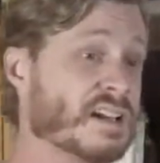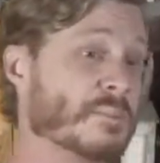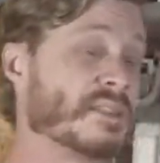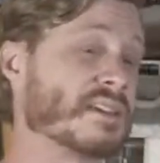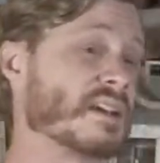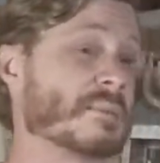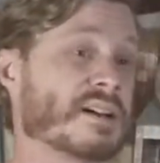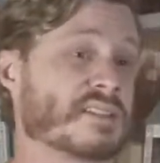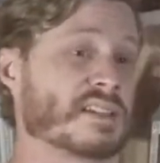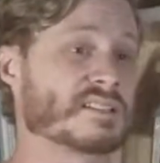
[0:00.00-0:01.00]
I mean, think
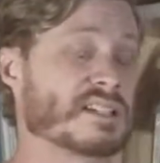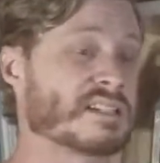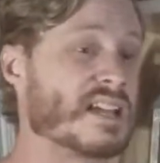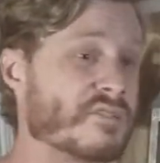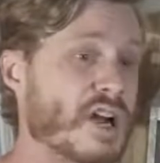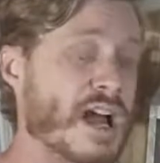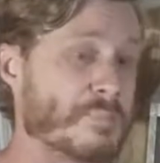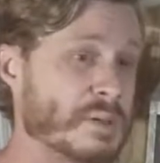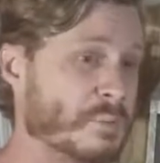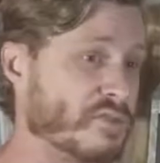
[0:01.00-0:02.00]
about this. It's never
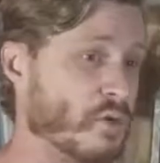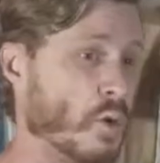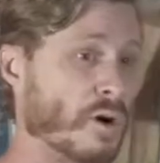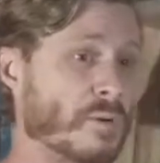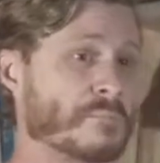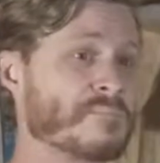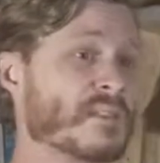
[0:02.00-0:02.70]
happened before.